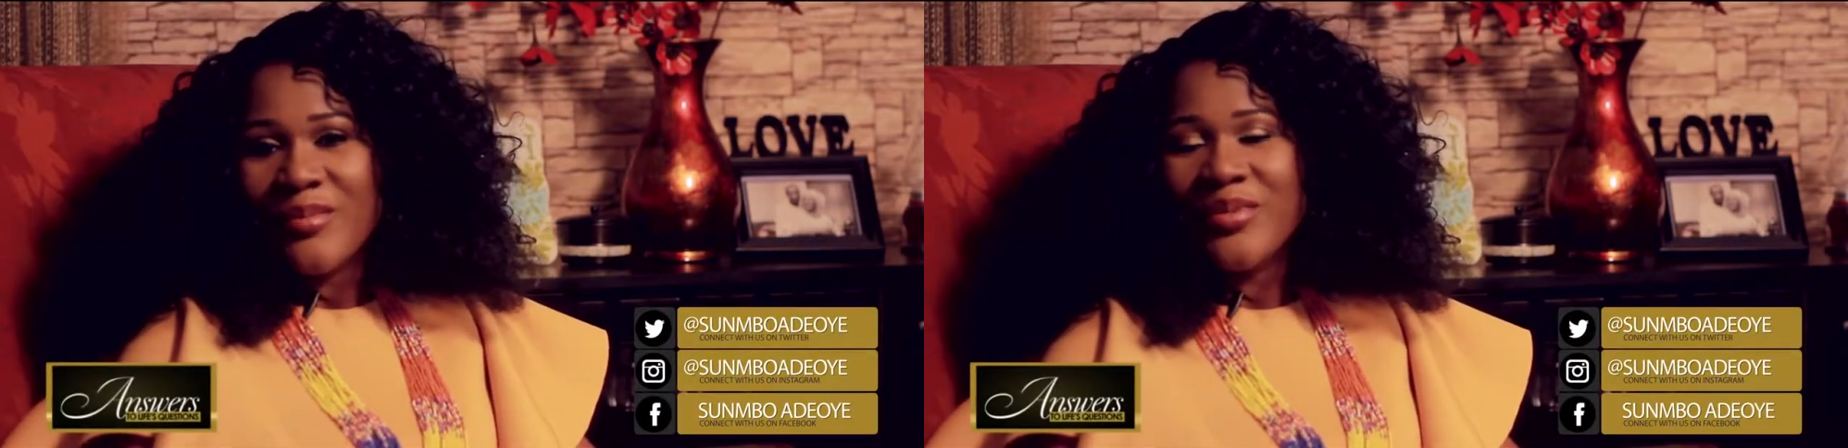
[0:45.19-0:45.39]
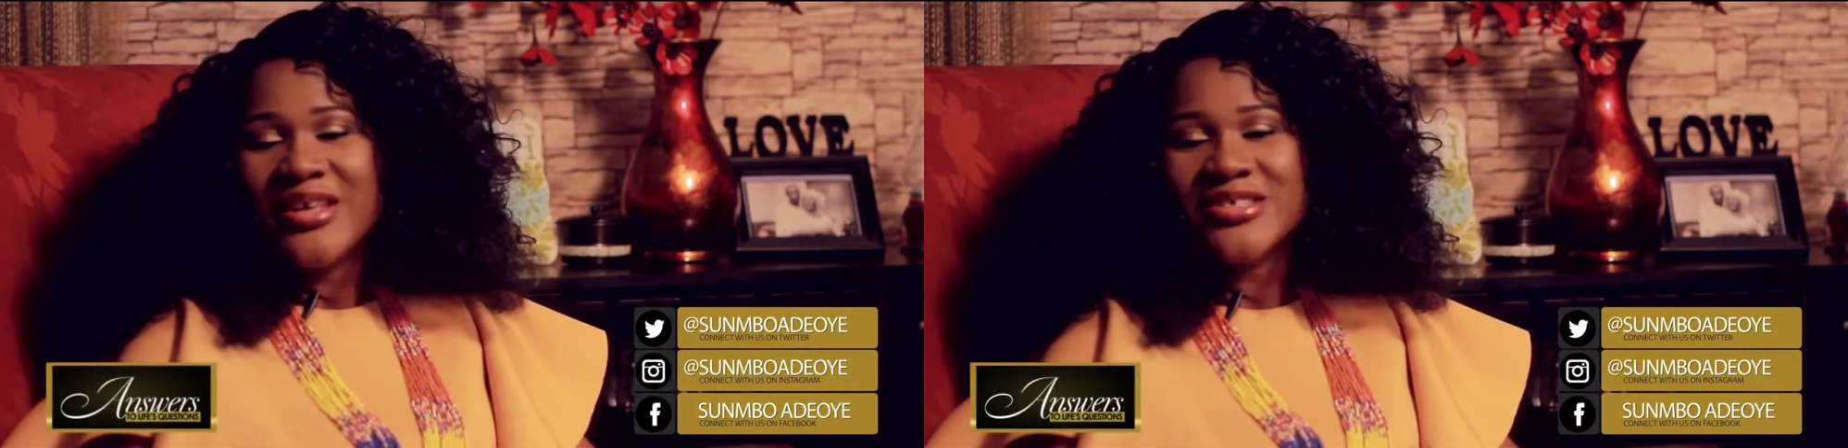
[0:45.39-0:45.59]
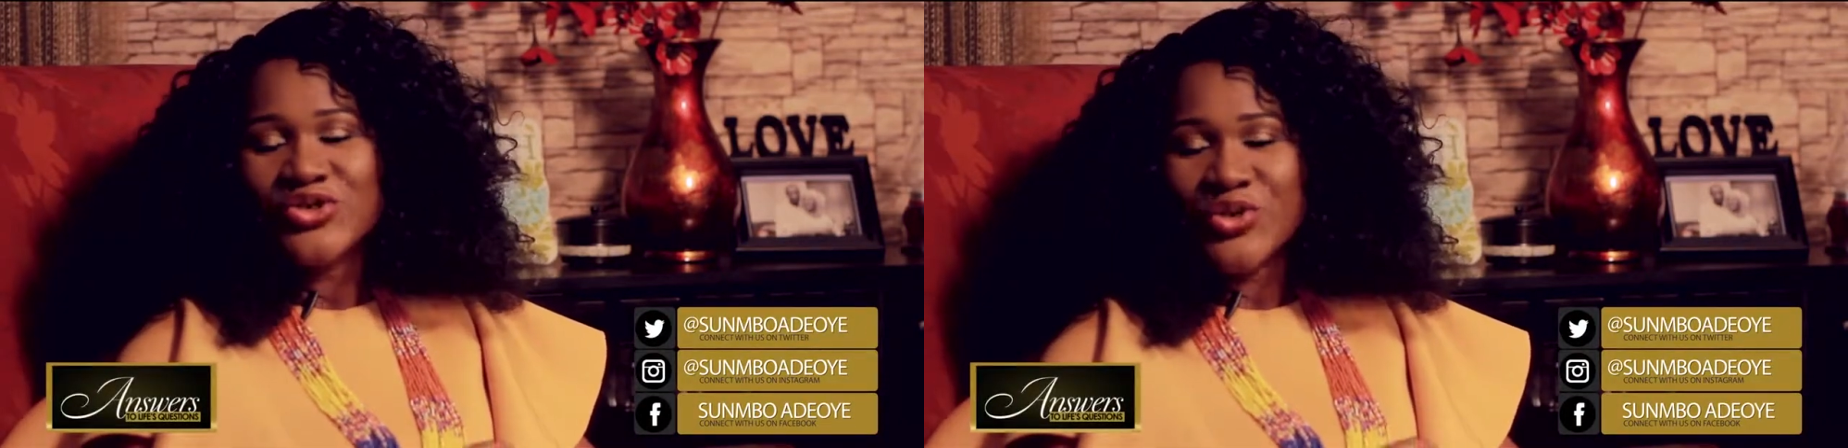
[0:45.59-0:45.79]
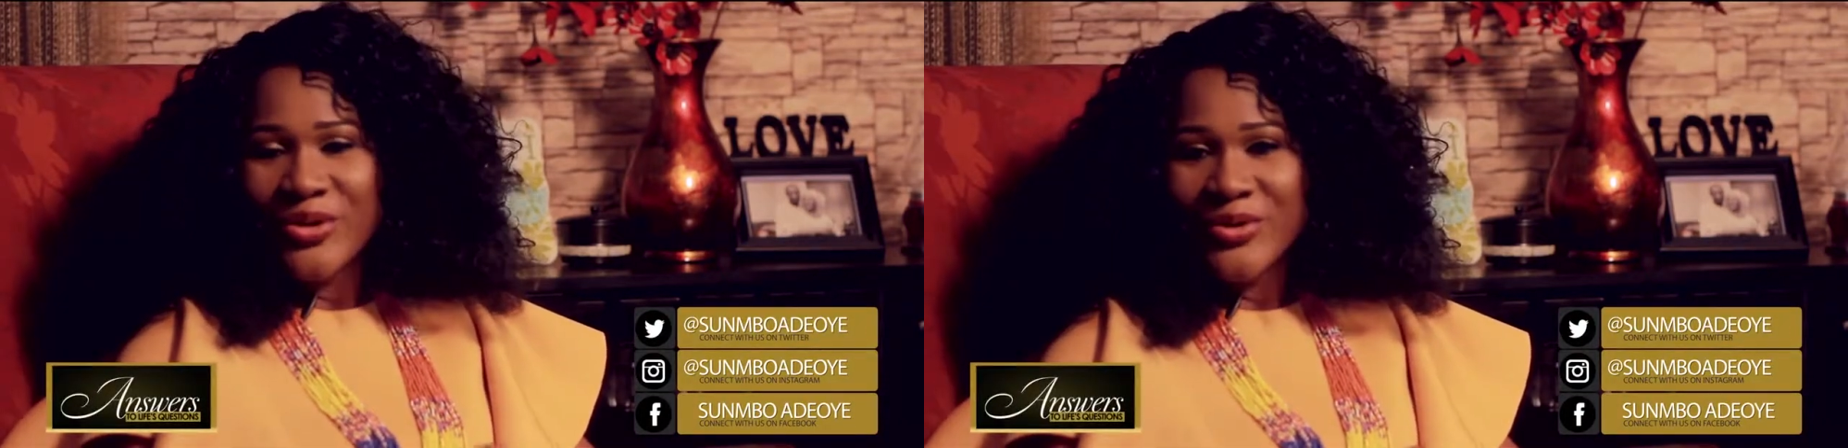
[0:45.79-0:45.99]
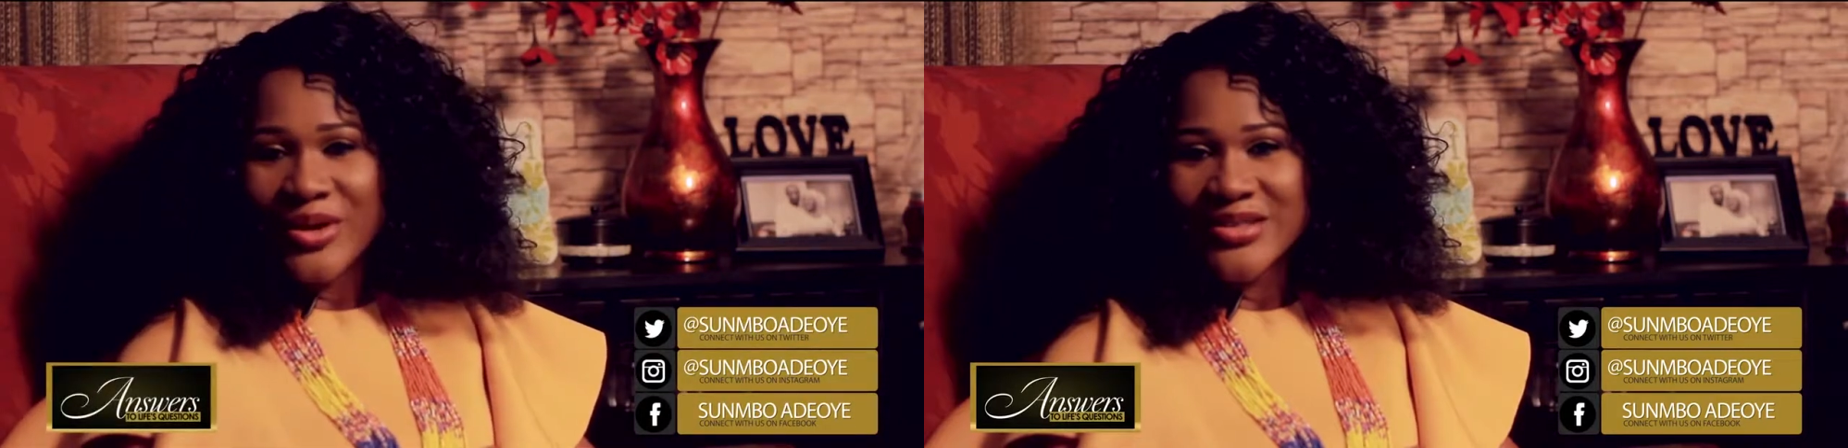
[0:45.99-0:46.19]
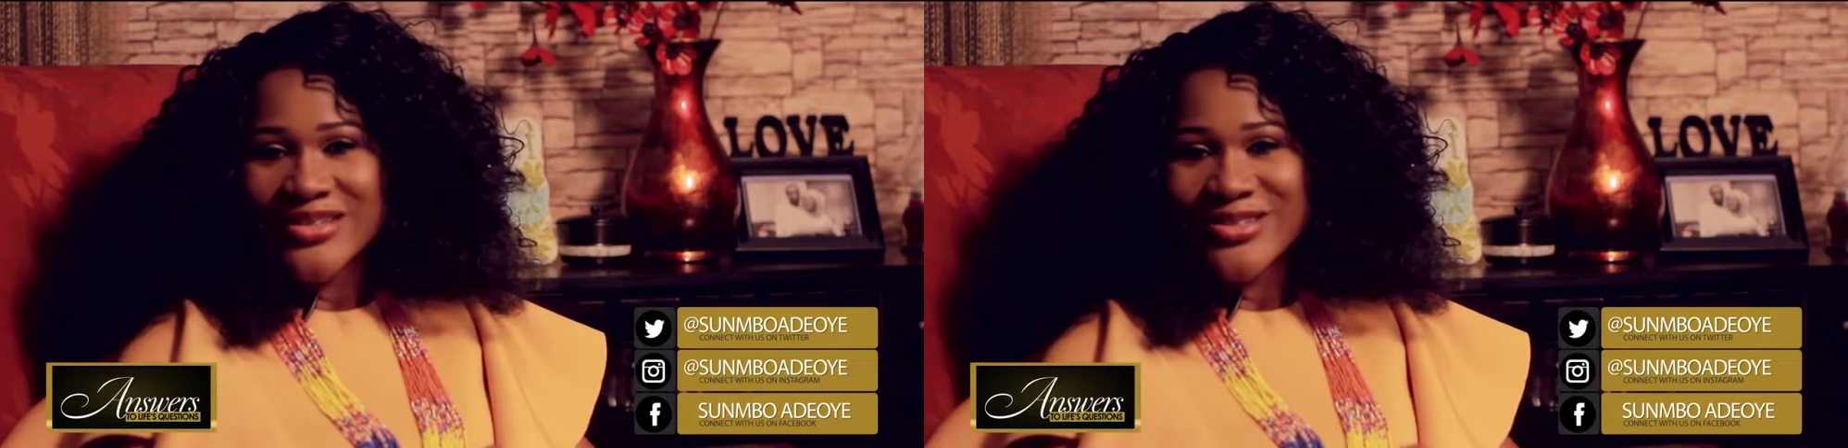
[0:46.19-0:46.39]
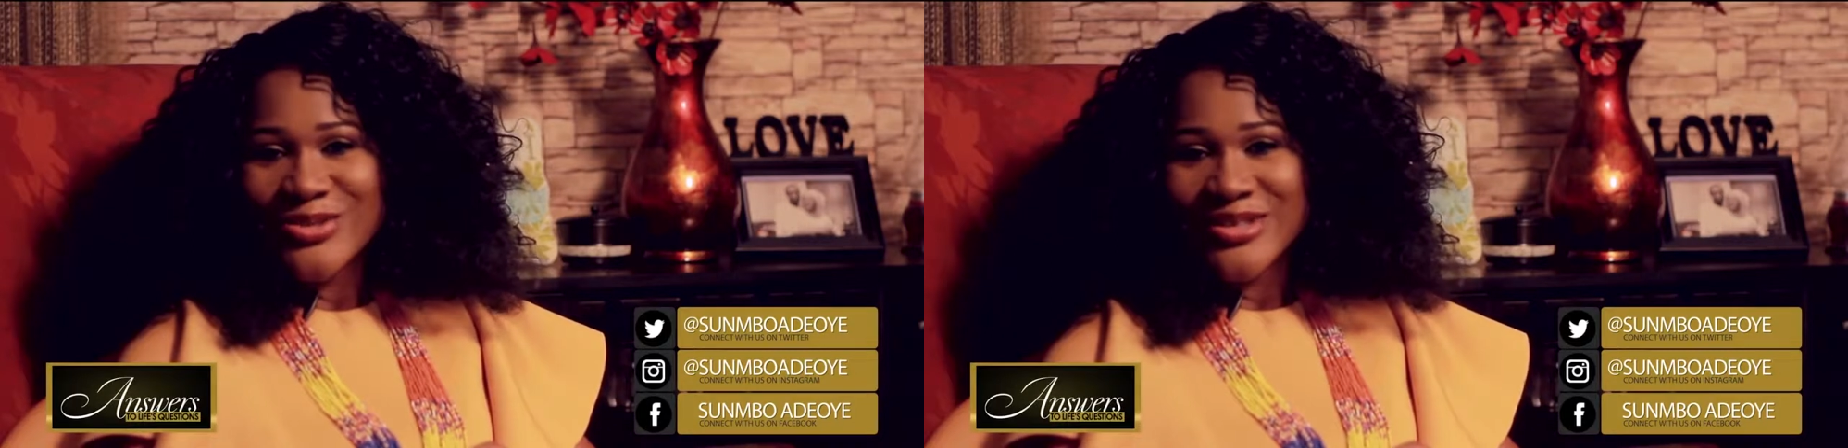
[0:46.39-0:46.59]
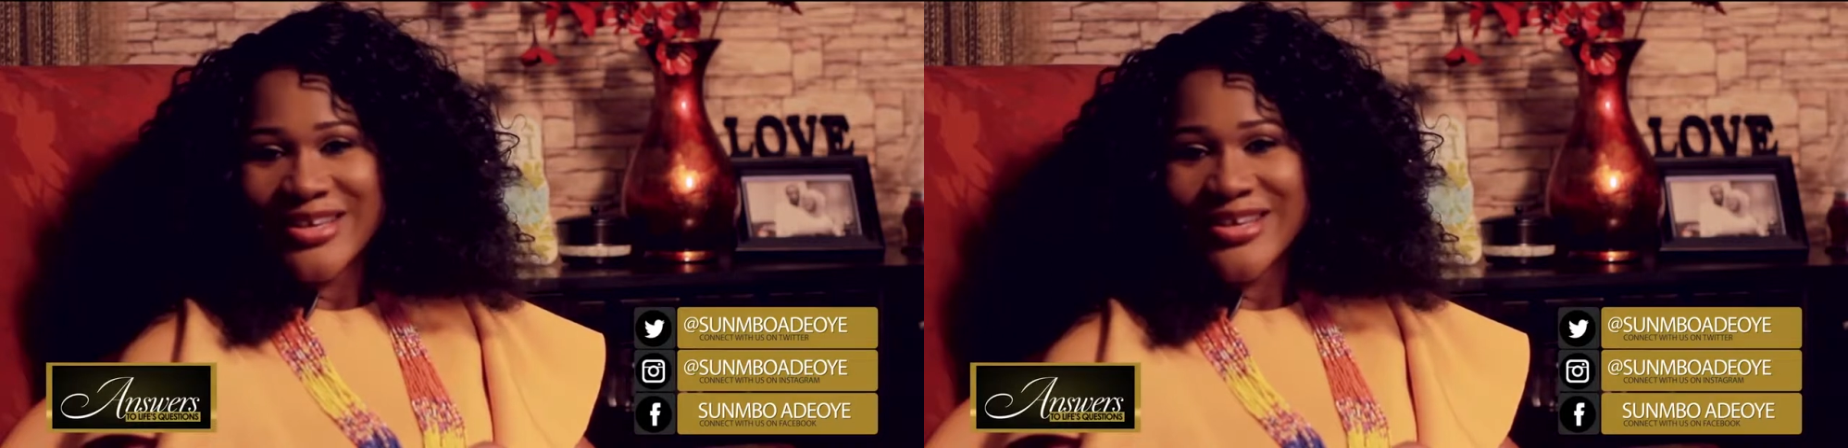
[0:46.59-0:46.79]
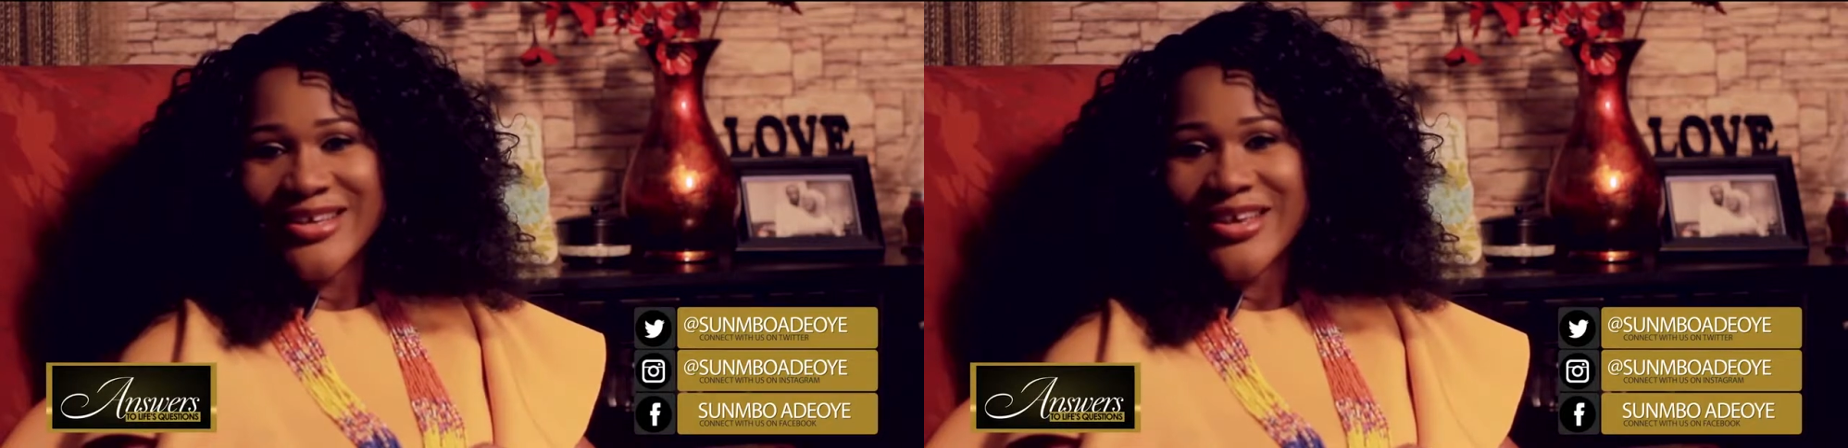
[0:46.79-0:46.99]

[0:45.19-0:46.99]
Please join us today,